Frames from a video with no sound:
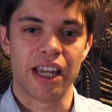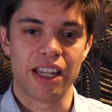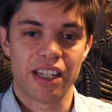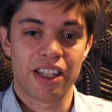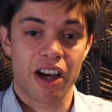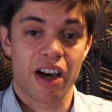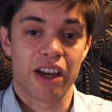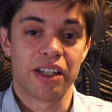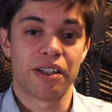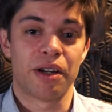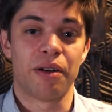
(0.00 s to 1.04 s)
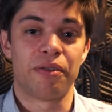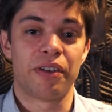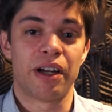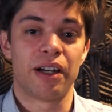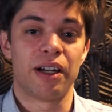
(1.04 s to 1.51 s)
inside of
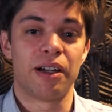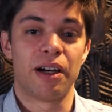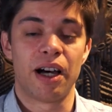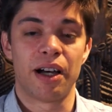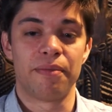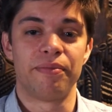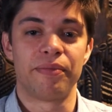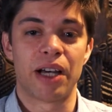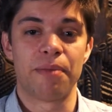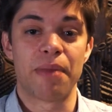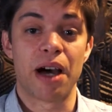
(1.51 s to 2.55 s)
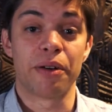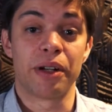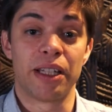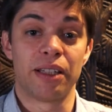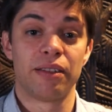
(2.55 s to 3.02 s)
a
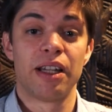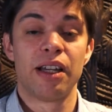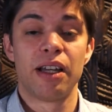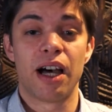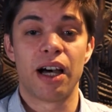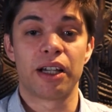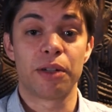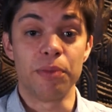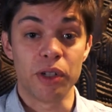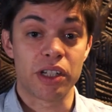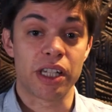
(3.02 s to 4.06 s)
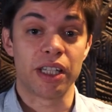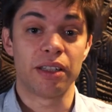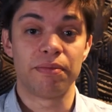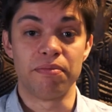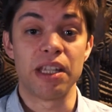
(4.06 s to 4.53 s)
Maori
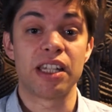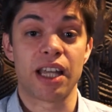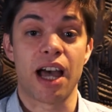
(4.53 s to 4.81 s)
community meeting